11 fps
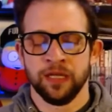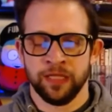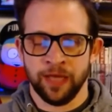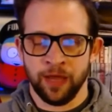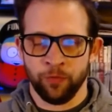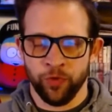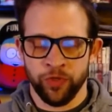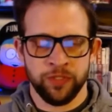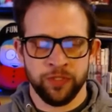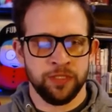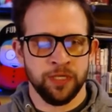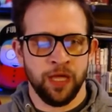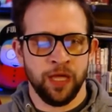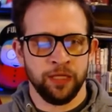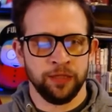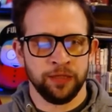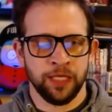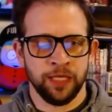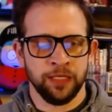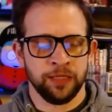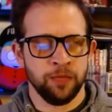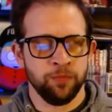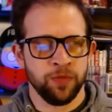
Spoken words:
than I would than